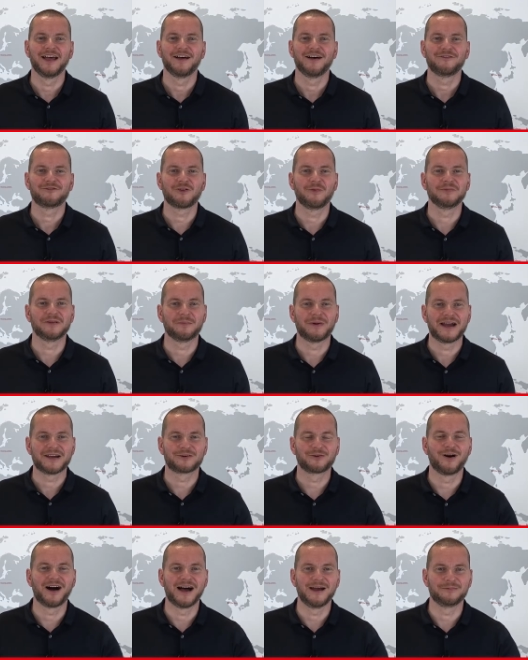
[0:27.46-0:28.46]
from the
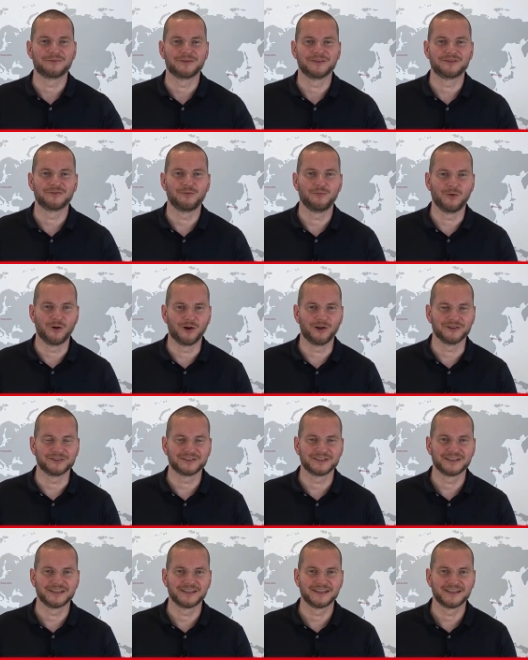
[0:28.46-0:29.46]
microhybrid world.
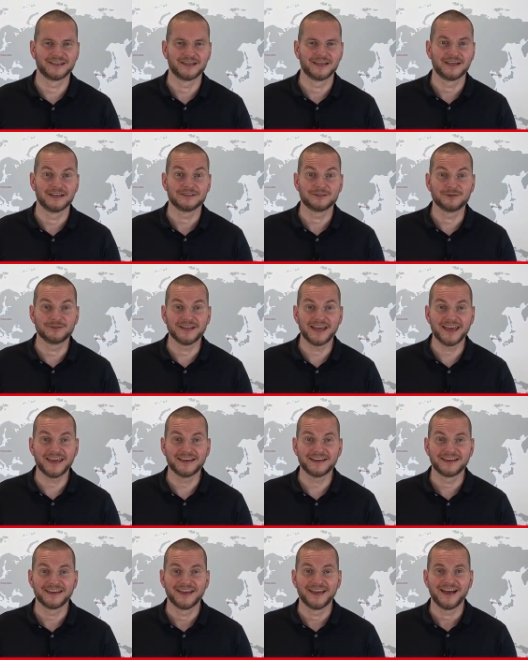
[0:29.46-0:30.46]

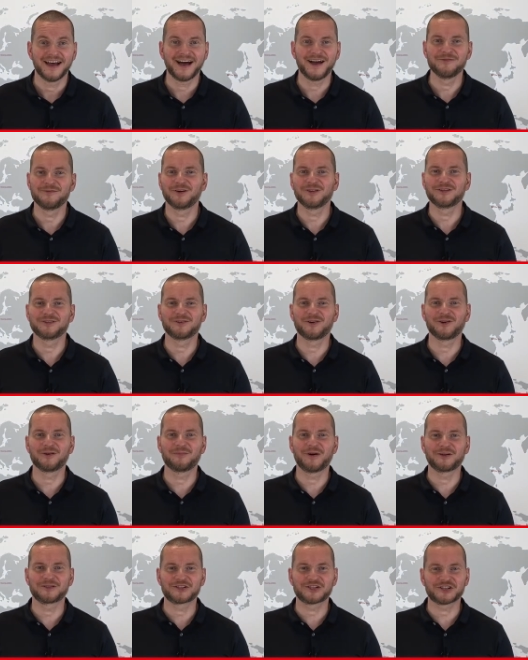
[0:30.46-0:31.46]
Today I want to talk
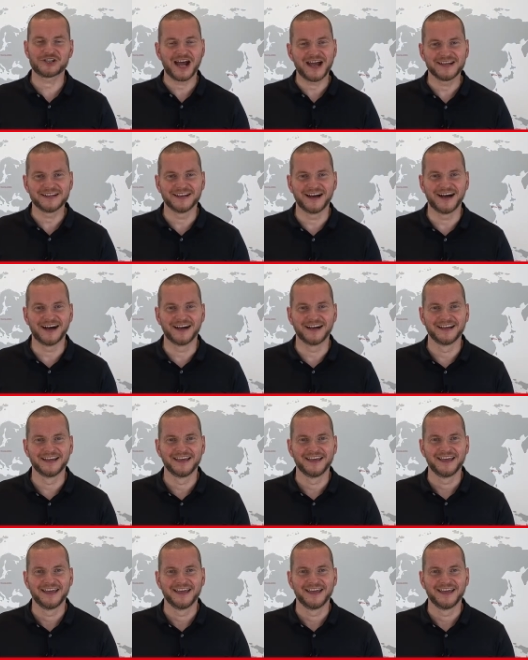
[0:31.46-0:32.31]
about China